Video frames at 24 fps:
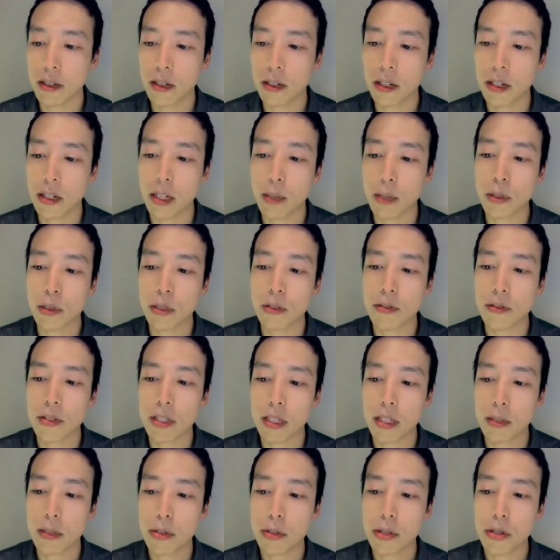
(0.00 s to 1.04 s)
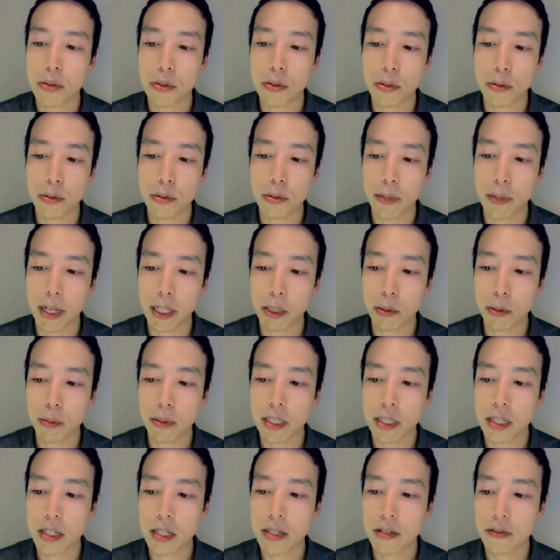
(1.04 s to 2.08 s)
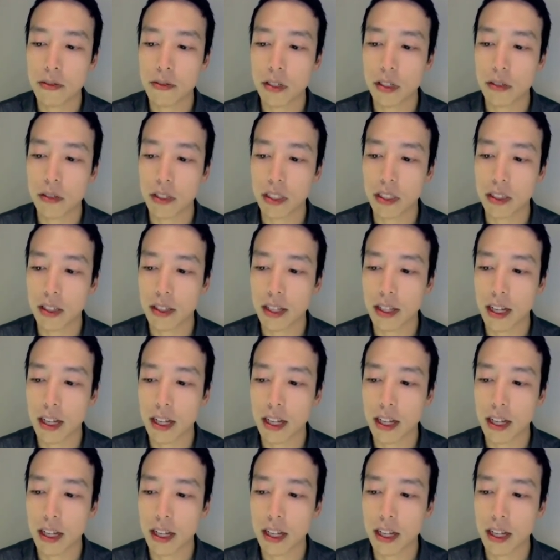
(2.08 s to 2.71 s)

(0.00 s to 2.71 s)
there are a number of deep cerebral microbleeds involving the